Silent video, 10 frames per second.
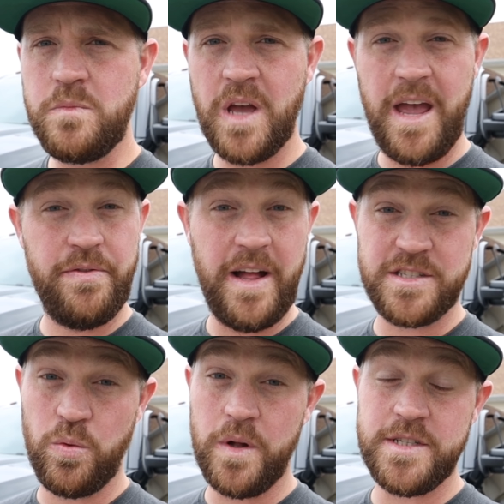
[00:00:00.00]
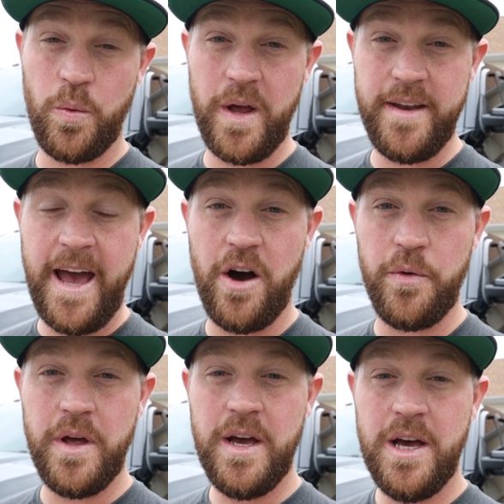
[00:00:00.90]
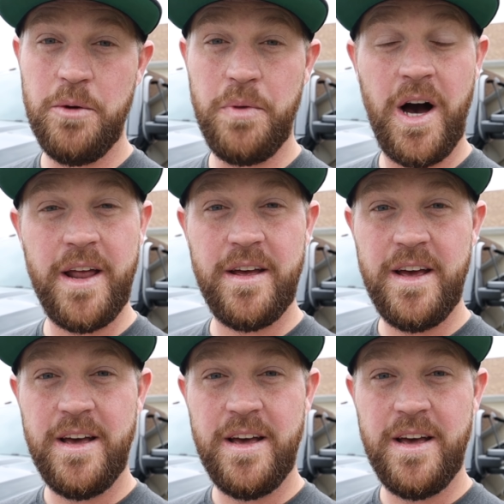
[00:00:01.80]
and that's the ones I went down. But